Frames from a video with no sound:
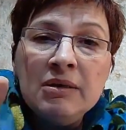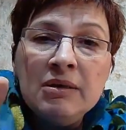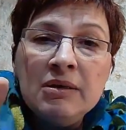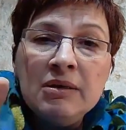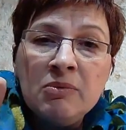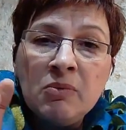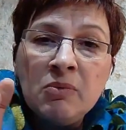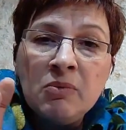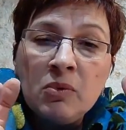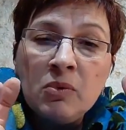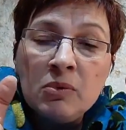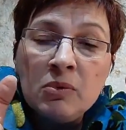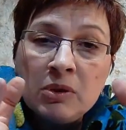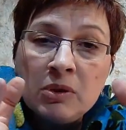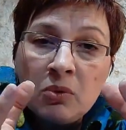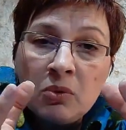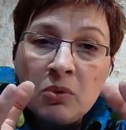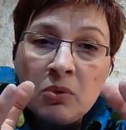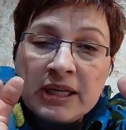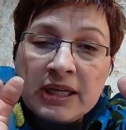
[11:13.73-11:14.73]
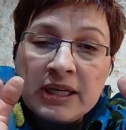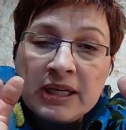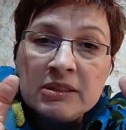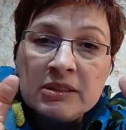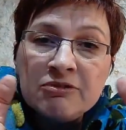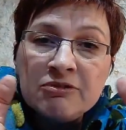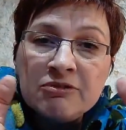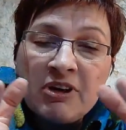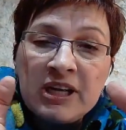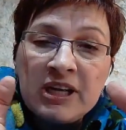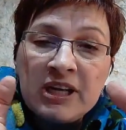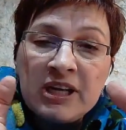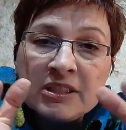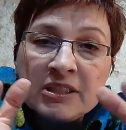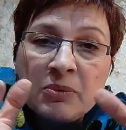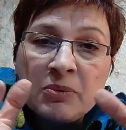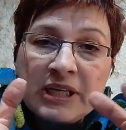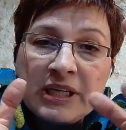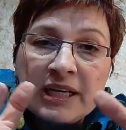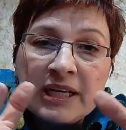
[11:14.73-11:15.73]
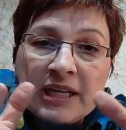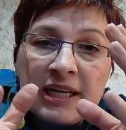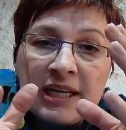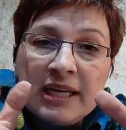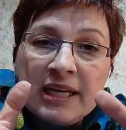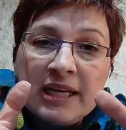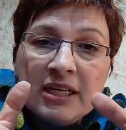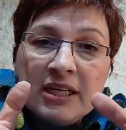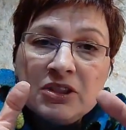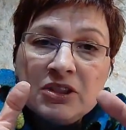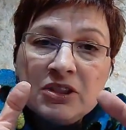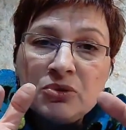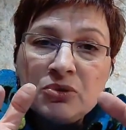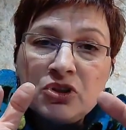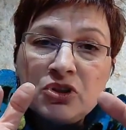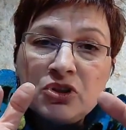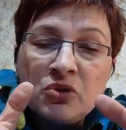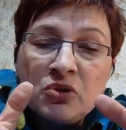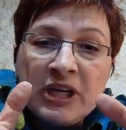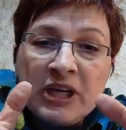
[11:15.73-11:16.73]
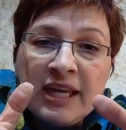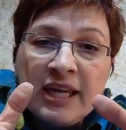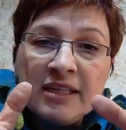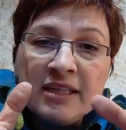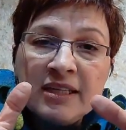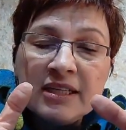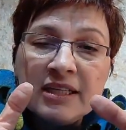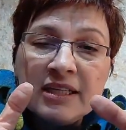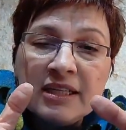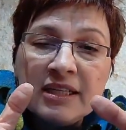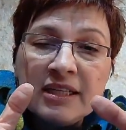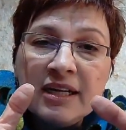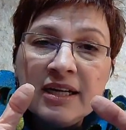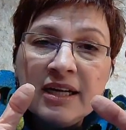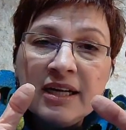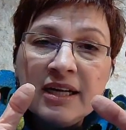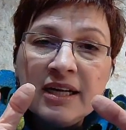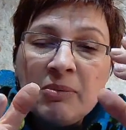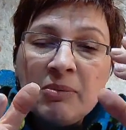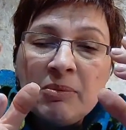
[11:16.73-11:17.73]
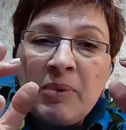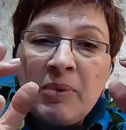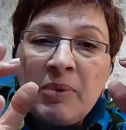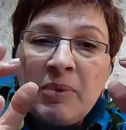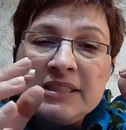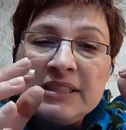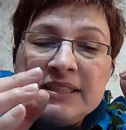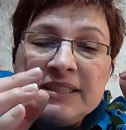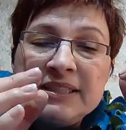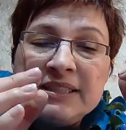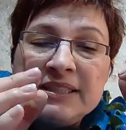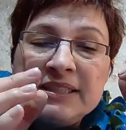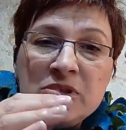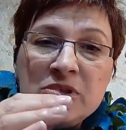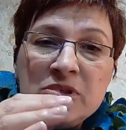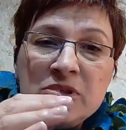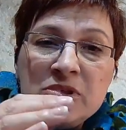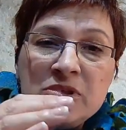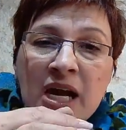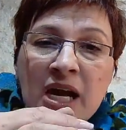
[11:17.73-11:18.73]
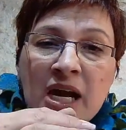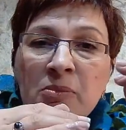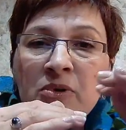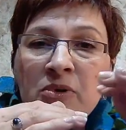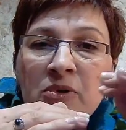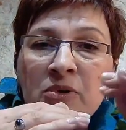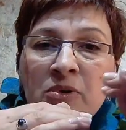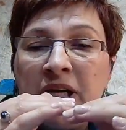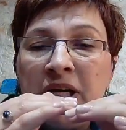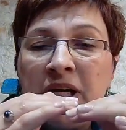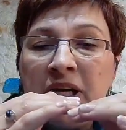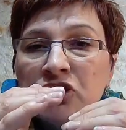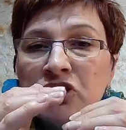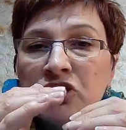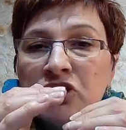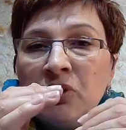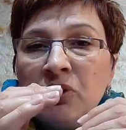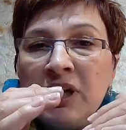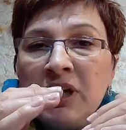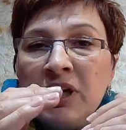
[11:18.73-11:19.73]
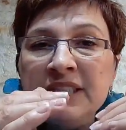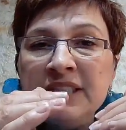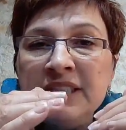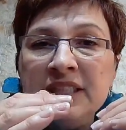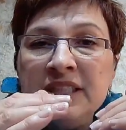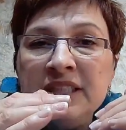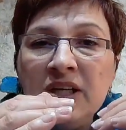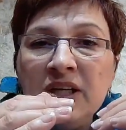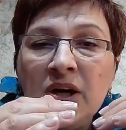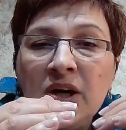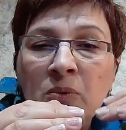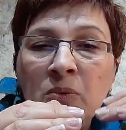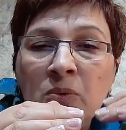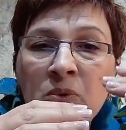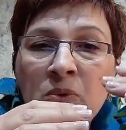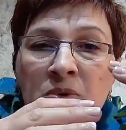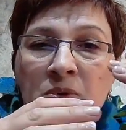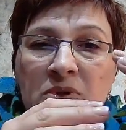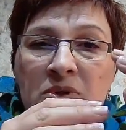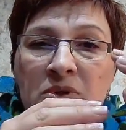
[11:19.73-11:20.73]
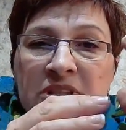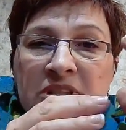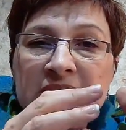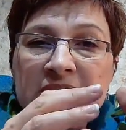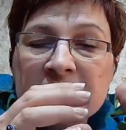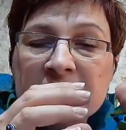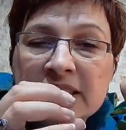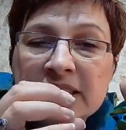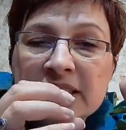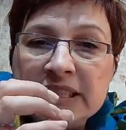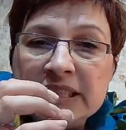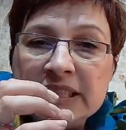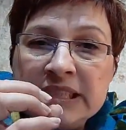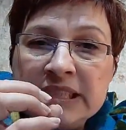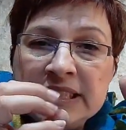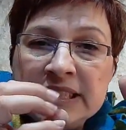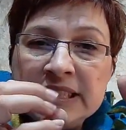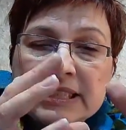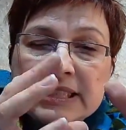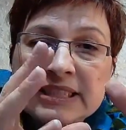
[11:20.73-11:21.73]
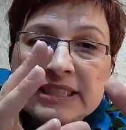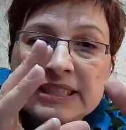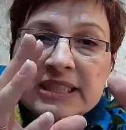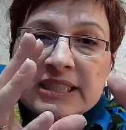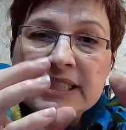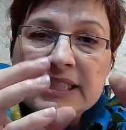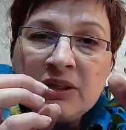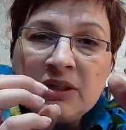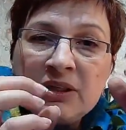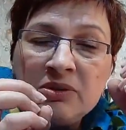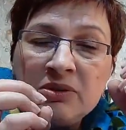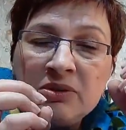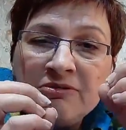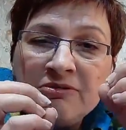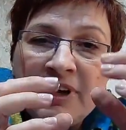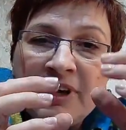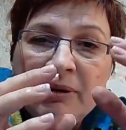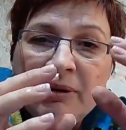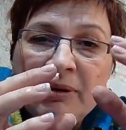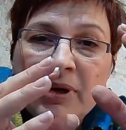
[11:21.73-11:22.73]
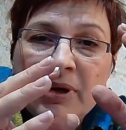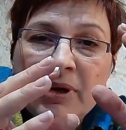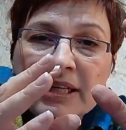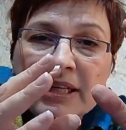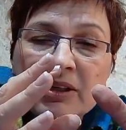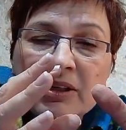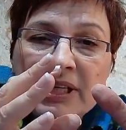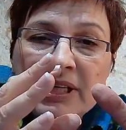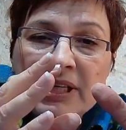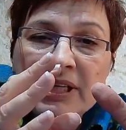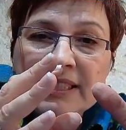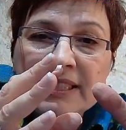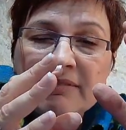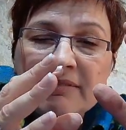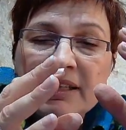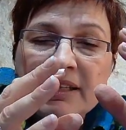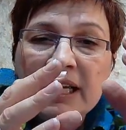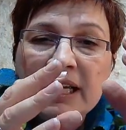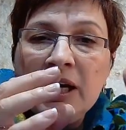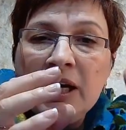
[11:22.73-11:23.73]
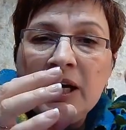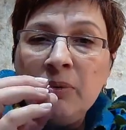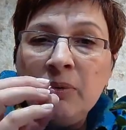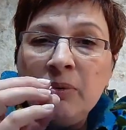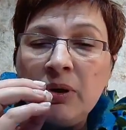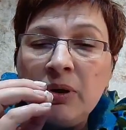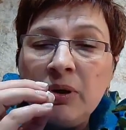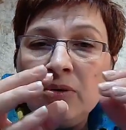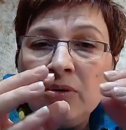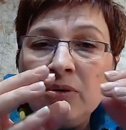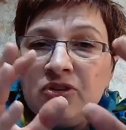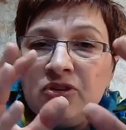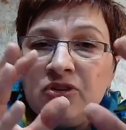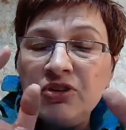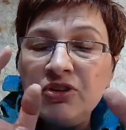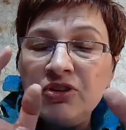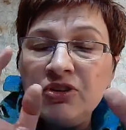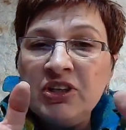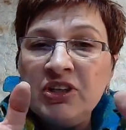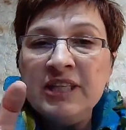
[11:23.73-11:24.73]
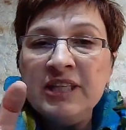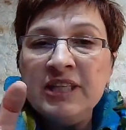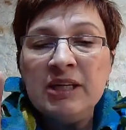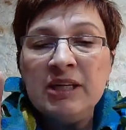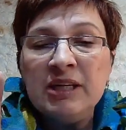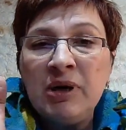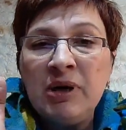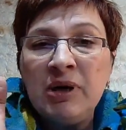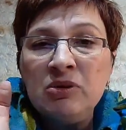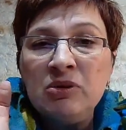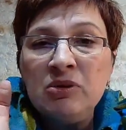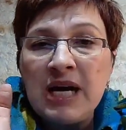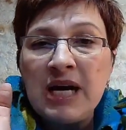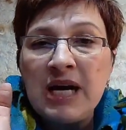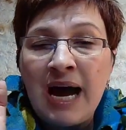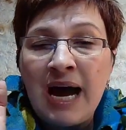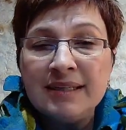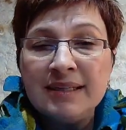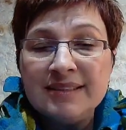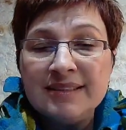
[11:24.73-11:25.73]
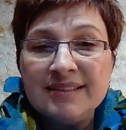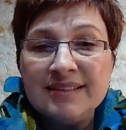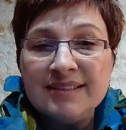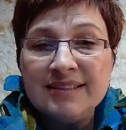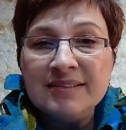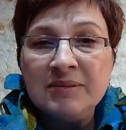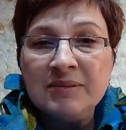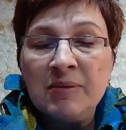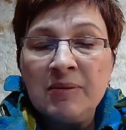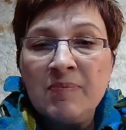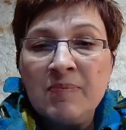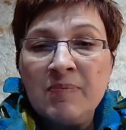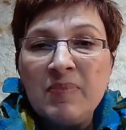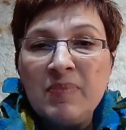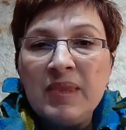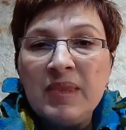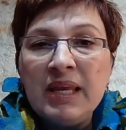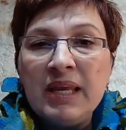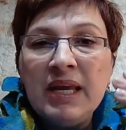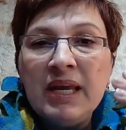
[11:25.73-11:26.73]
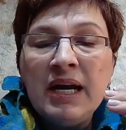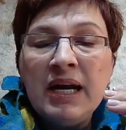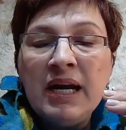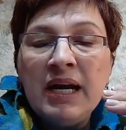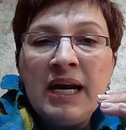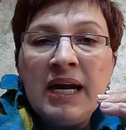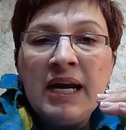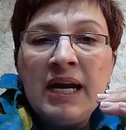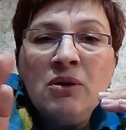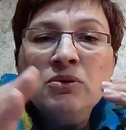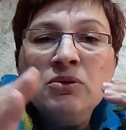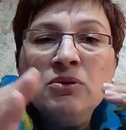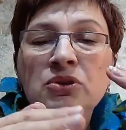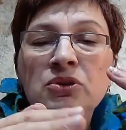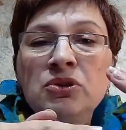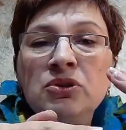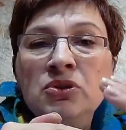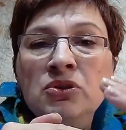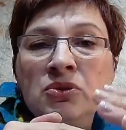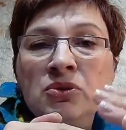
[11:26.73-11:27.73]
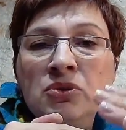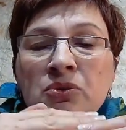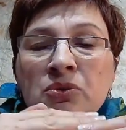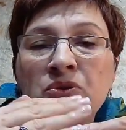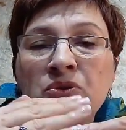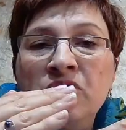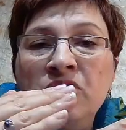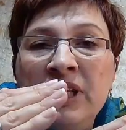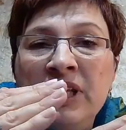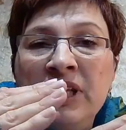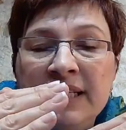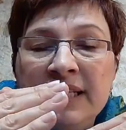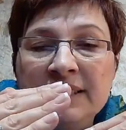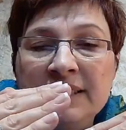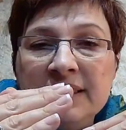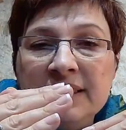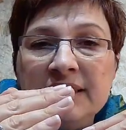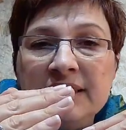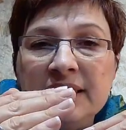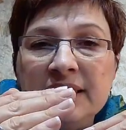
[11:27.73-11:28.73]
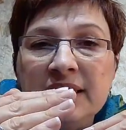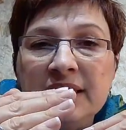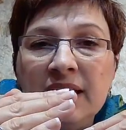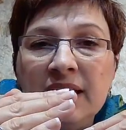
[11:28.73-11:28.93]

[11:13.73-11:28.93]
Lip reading: looking at felt quickly to shrink, but at the same time we make sure that wool does not eat all fiber aggressively. We also think about us, how to do this